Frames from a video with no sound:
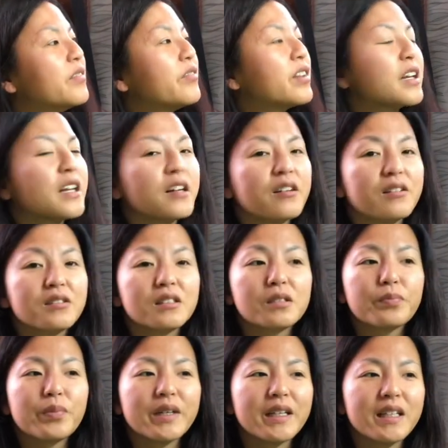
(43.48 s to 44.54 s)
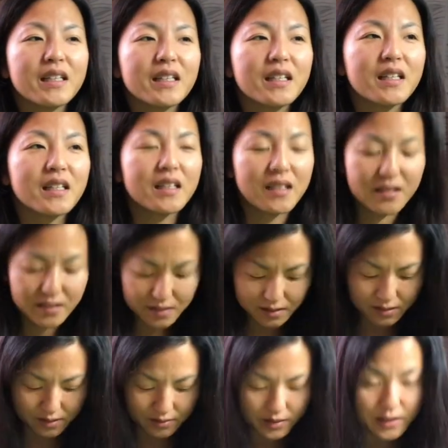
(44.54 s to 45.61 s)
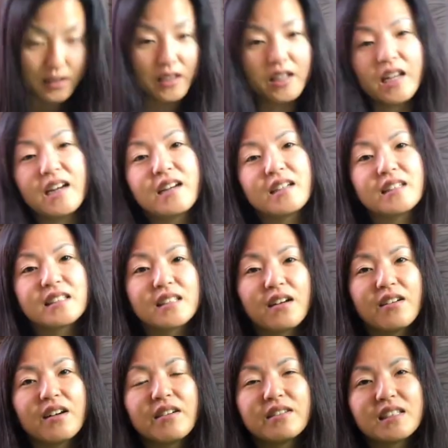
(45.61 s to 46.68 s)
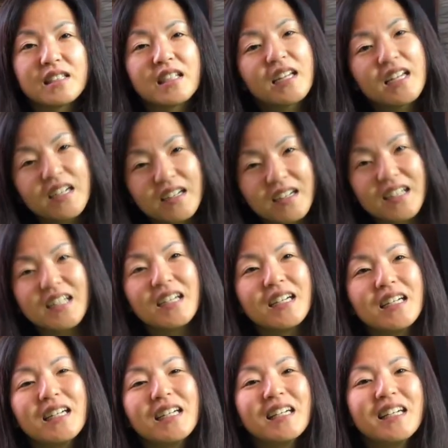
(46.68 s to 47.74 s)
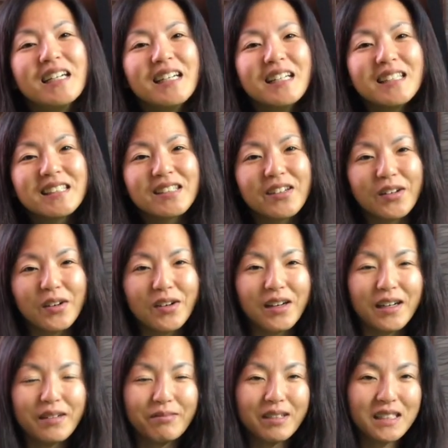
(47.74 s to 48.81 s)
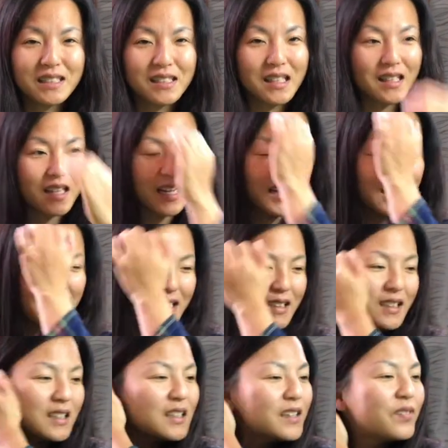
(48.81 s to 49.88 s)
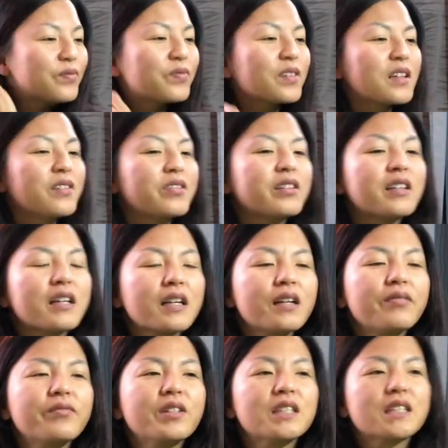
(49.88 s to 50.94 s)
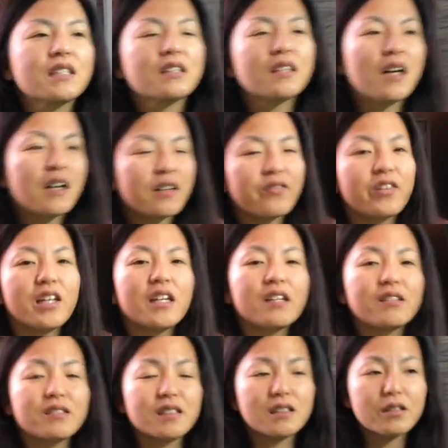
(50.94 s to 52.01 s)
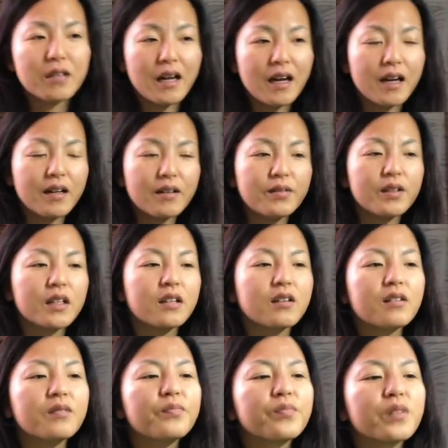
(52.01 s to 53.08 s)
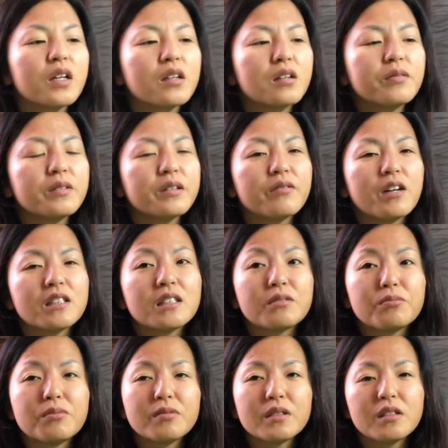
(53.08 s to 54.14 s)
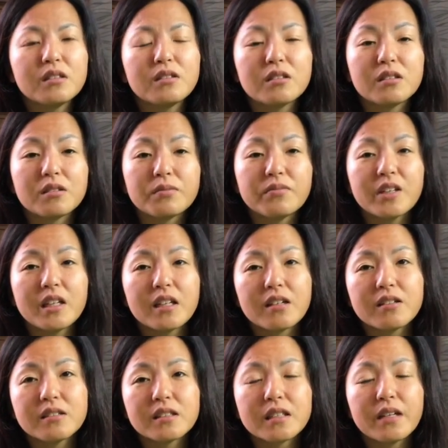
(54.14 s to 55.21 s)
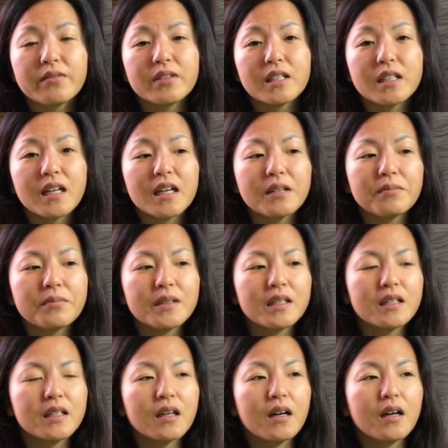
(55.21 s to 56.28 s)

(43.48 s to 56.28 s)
videos, but I wasn't there, so I wasn't here. So I missed I feel like I'm missing a lot of videos that, I normally watch YouTube videos every night, but